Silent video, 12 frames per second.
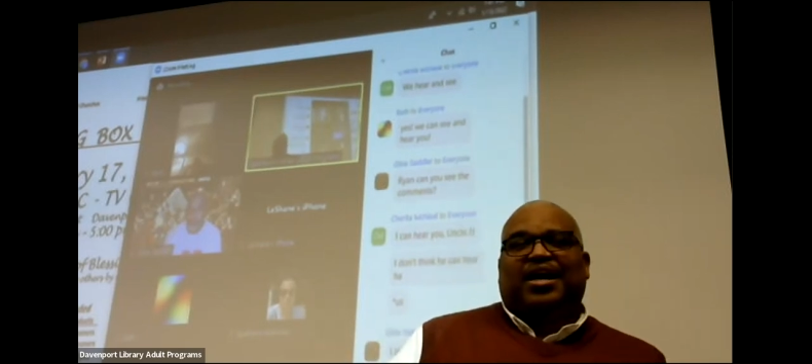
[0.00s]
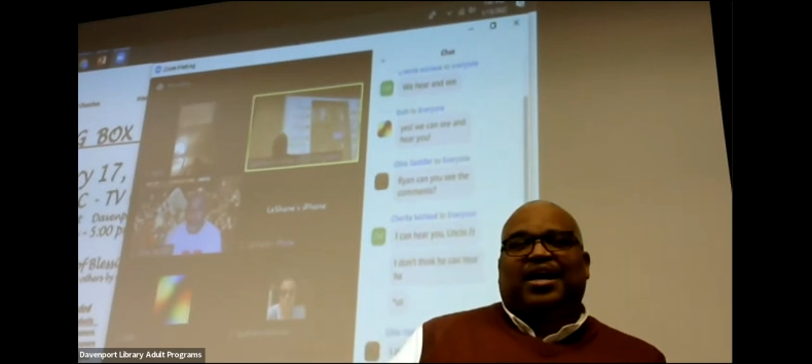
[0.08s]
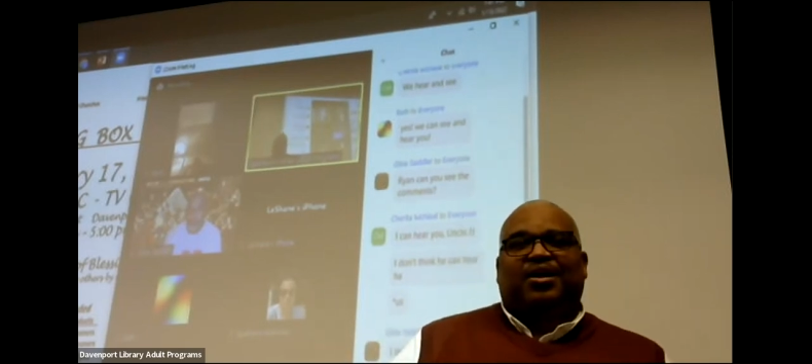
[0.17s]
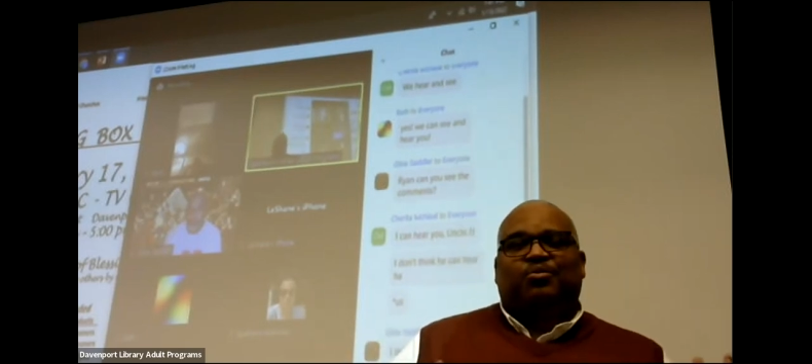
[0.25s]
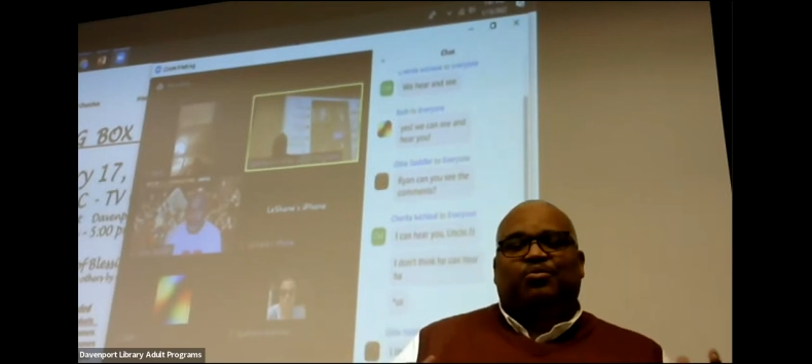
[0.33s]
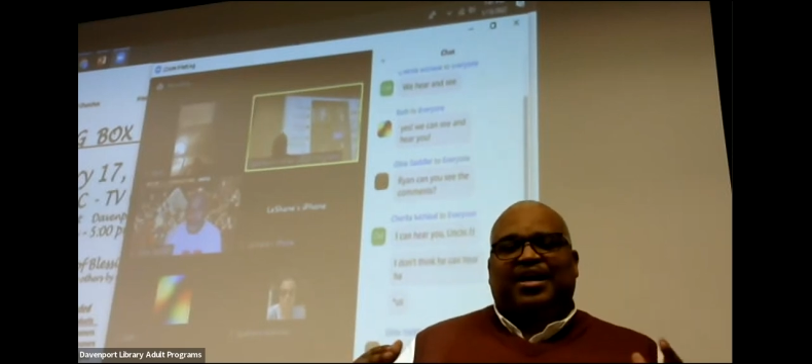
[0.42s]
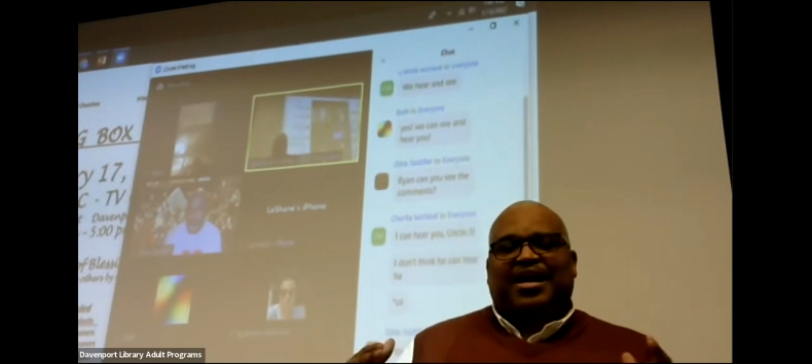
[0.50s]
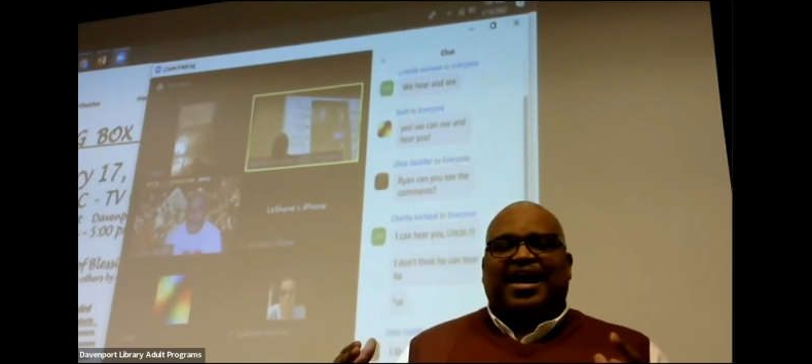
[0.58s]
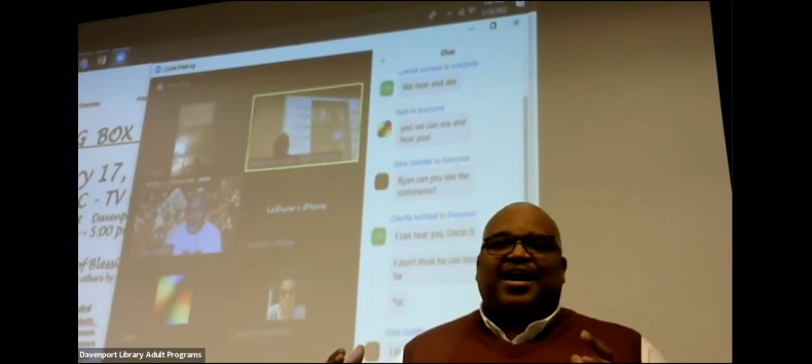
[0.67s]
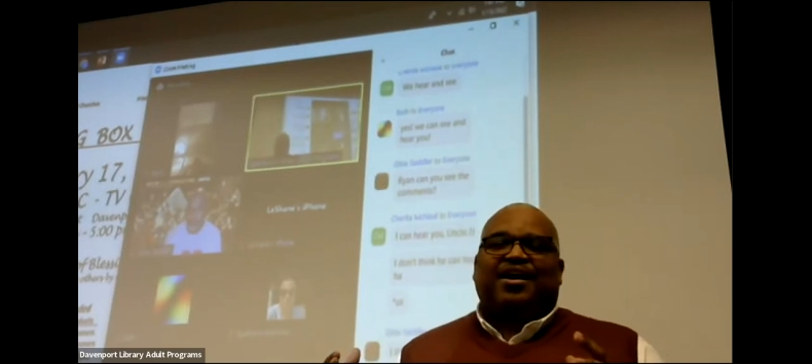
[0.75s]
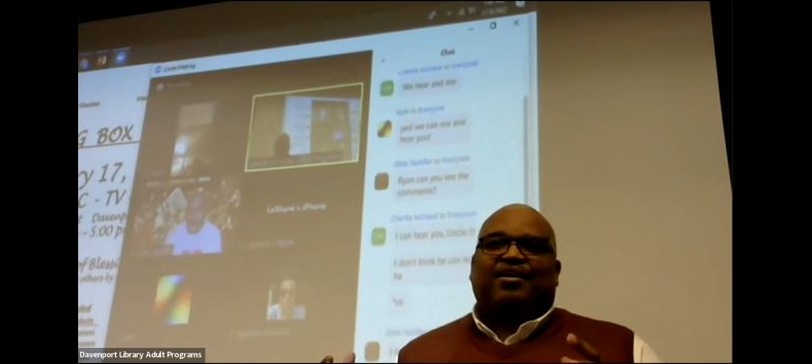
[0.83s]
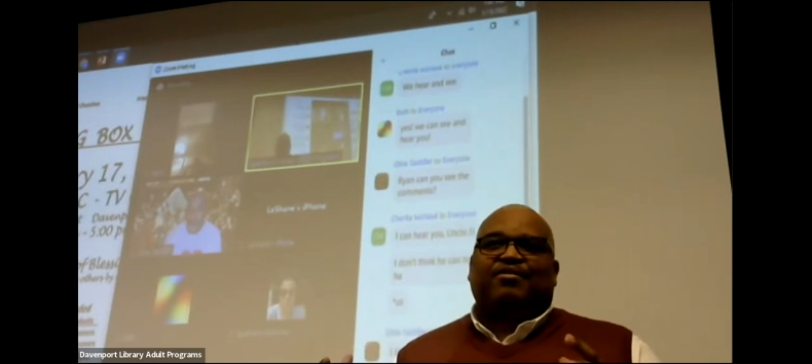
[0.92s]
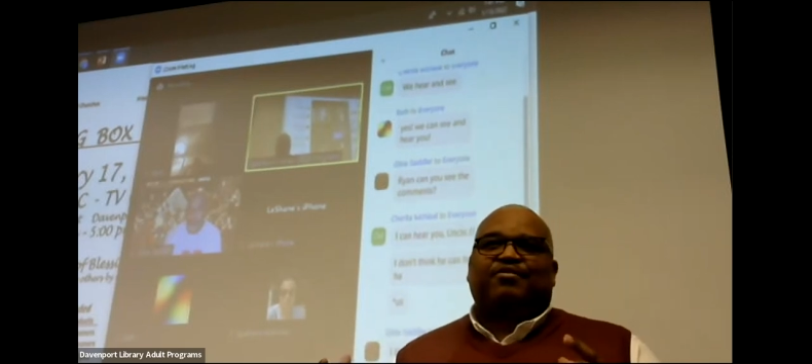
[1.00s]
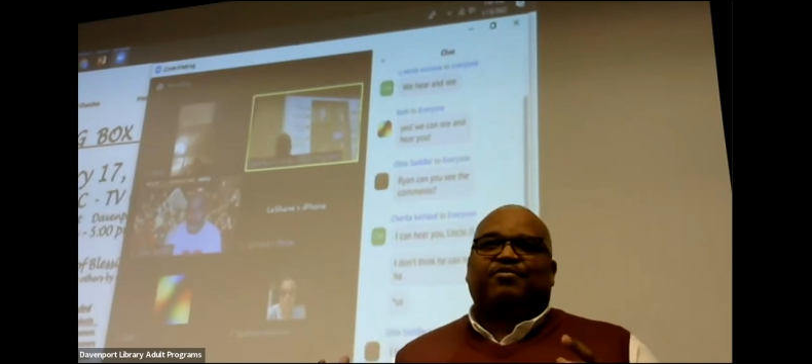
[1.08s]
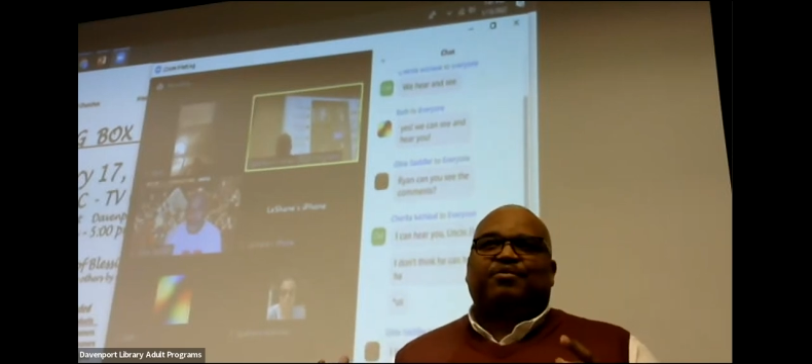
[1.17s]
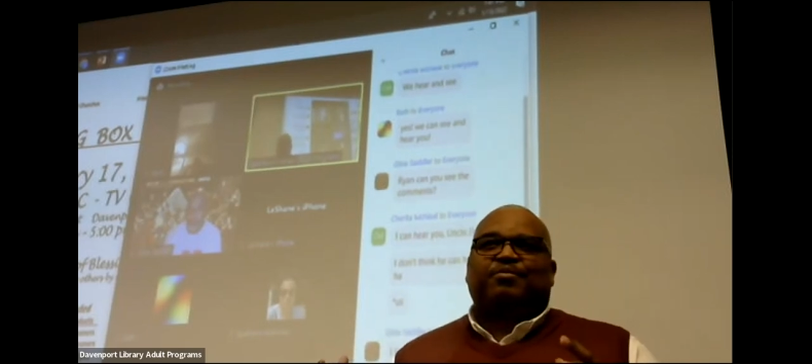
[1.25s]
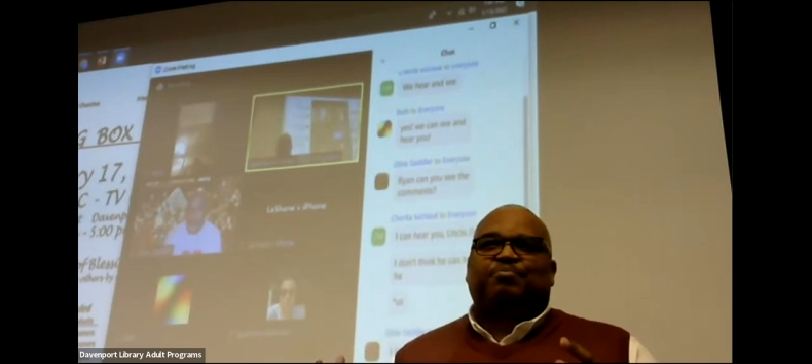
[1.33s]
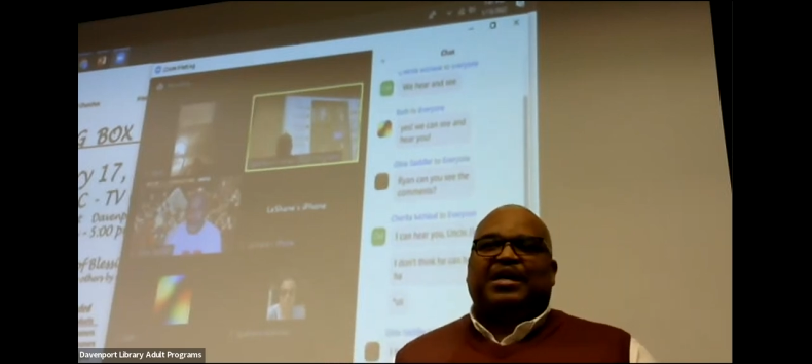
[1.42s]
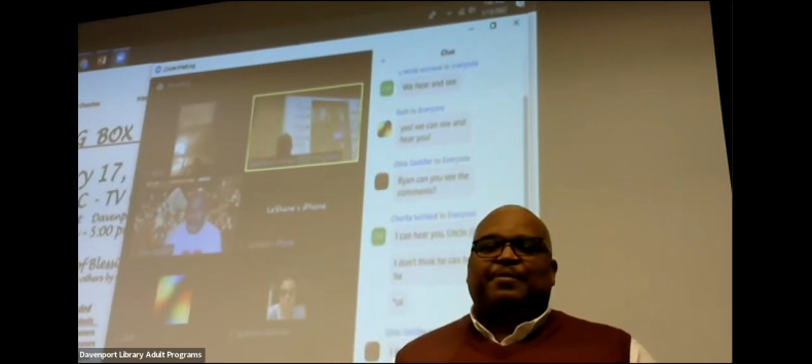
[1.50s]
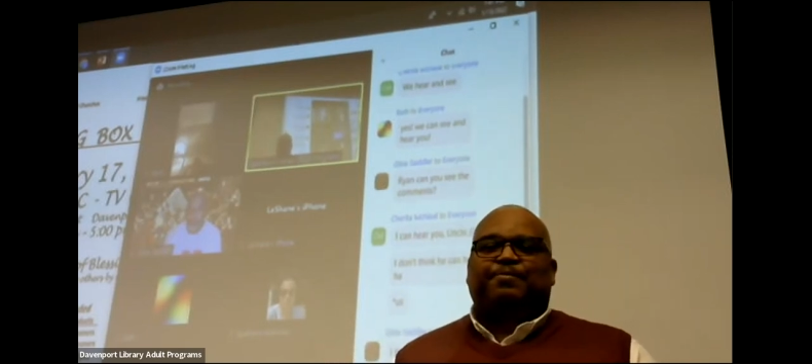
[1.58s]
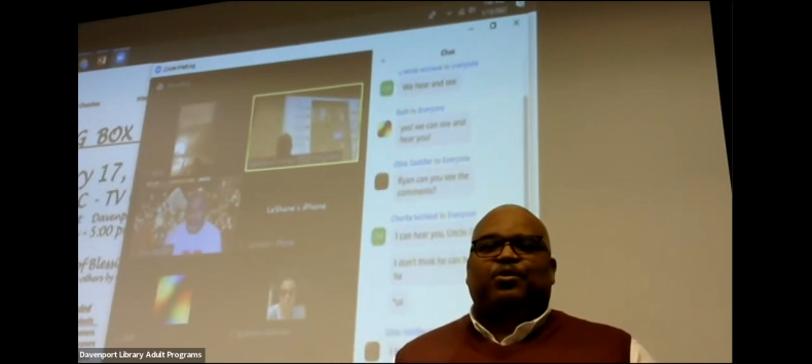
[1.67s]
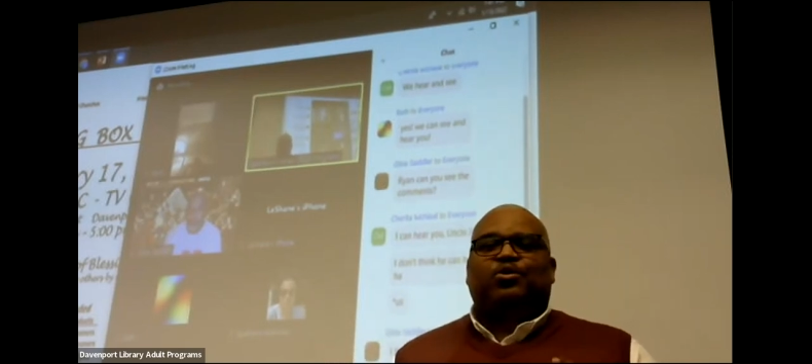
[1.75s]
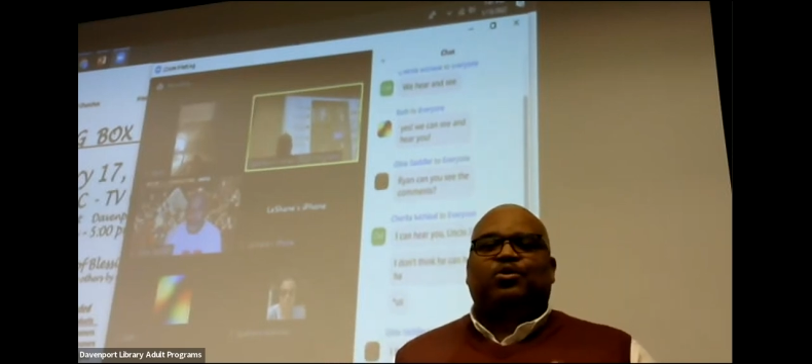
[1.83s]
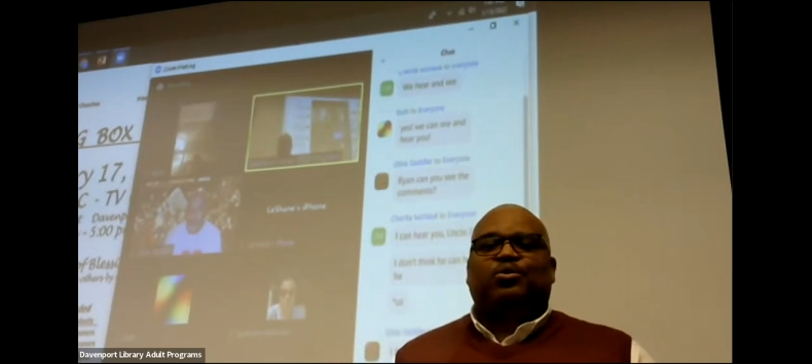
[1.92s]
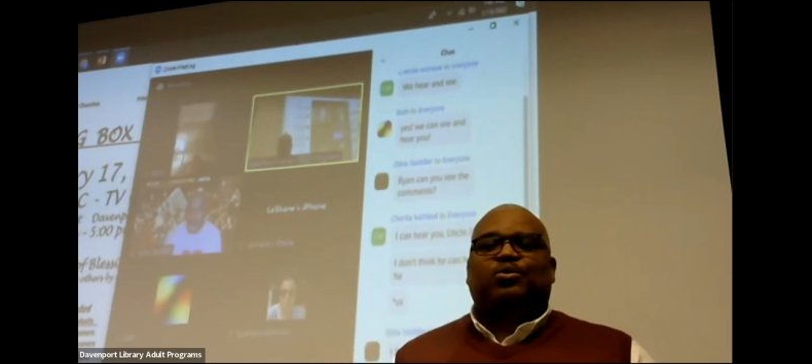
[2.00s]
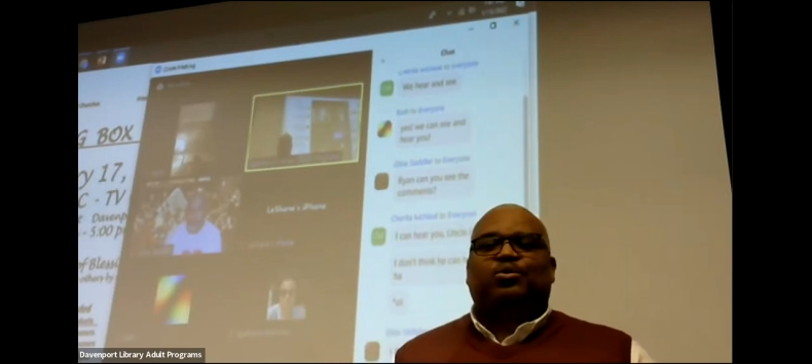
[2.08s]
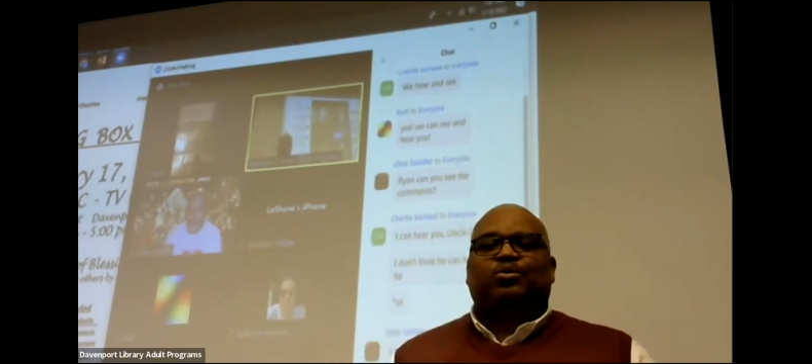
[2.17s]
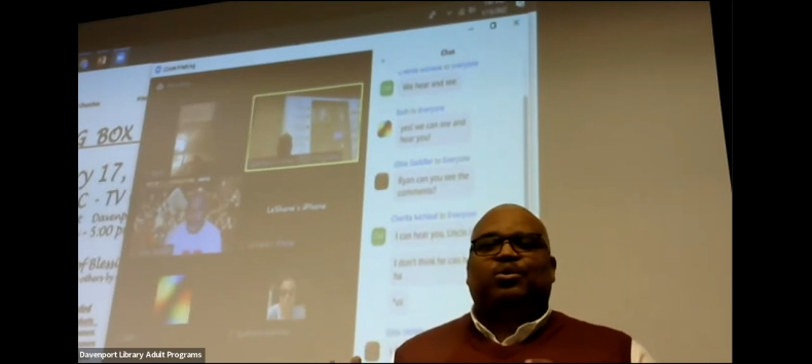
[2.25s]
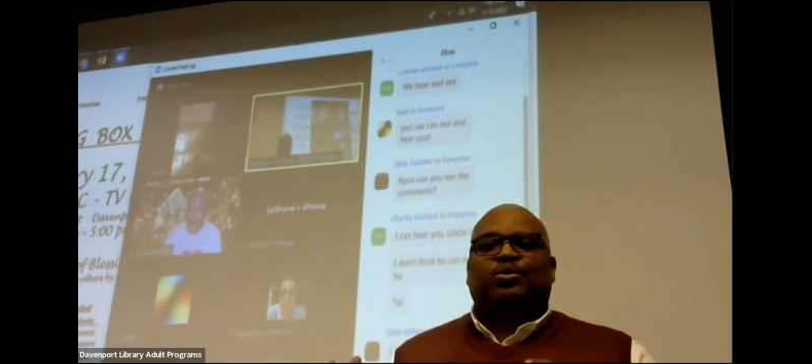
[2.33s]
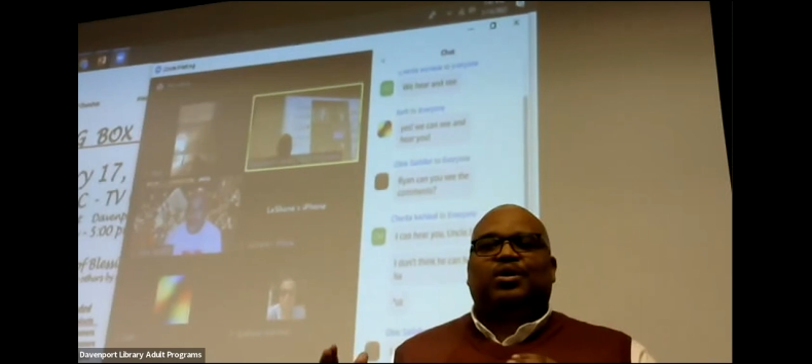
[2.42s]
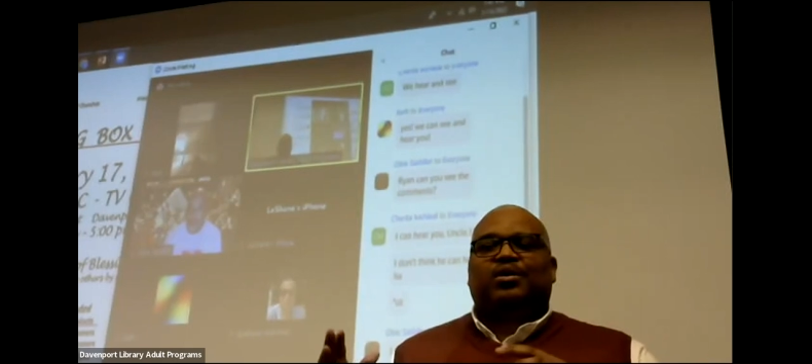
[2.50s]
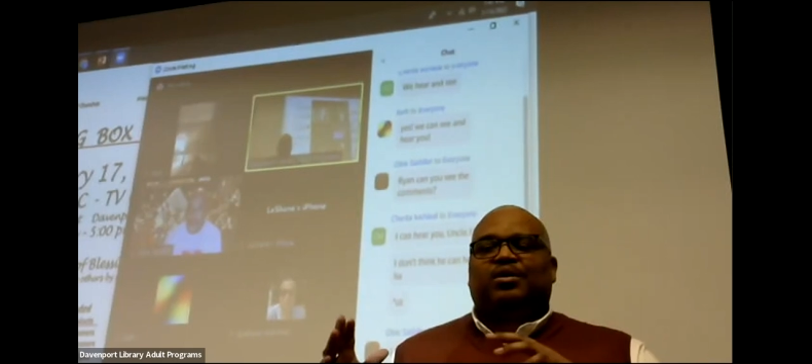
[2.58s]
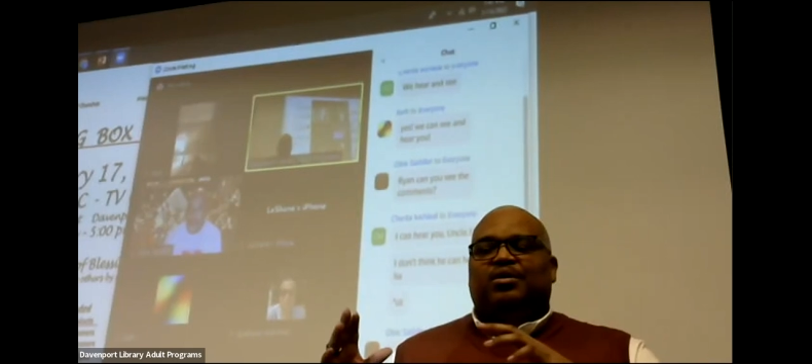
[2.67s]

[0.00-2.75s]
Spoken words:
And we have people who